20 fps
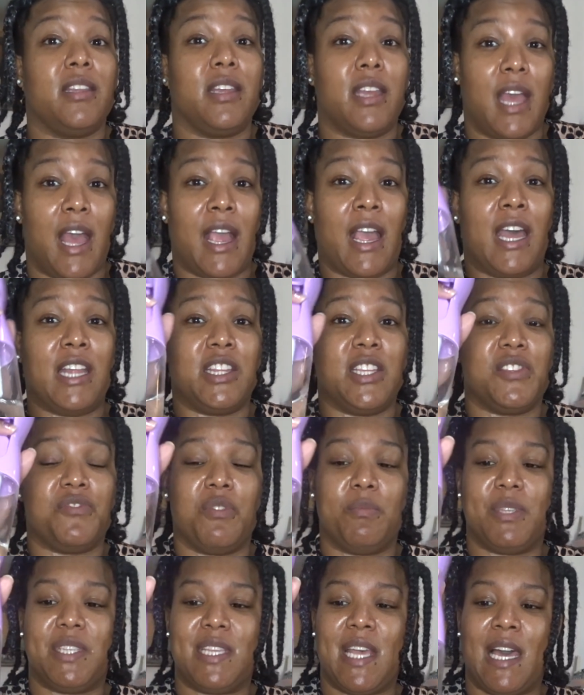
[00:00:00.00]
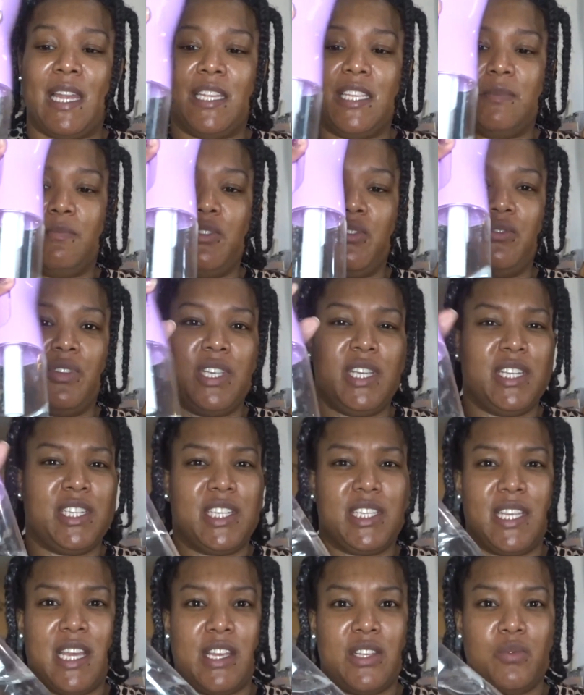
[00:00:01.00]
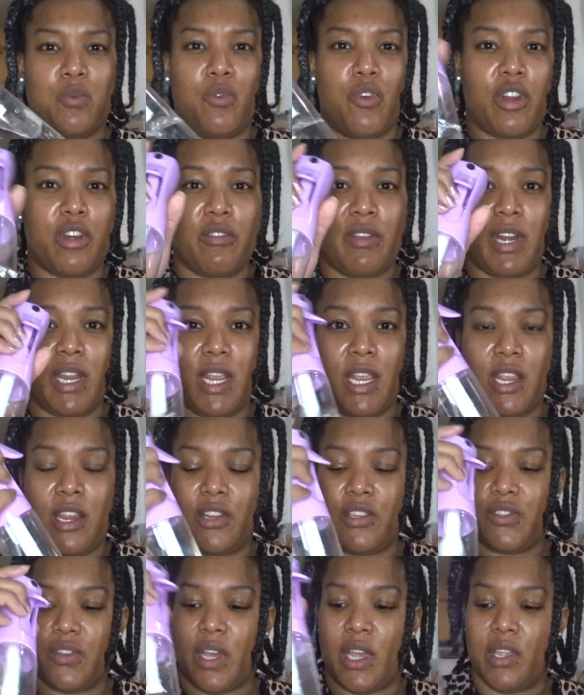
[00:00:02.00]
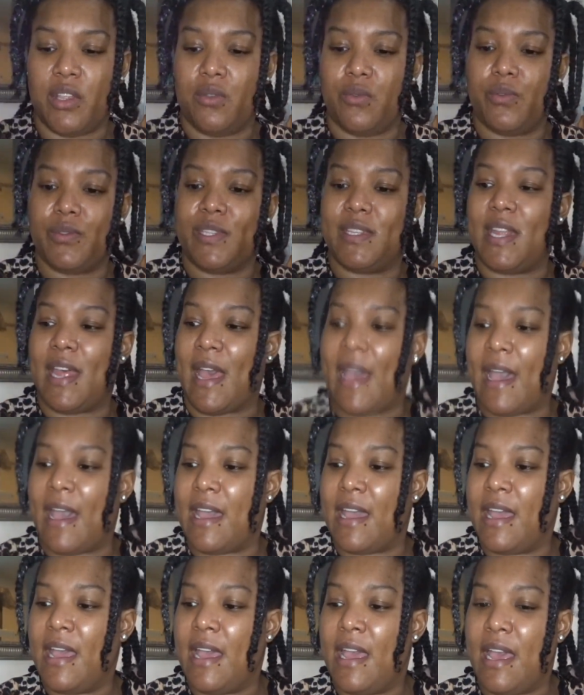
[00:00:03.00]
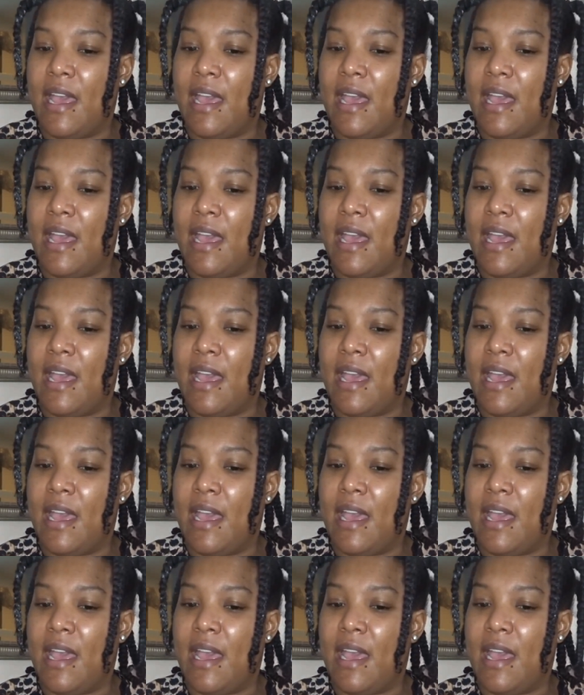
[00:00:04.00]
I got this from Sally's Beauty. It just has water in here, so I used that.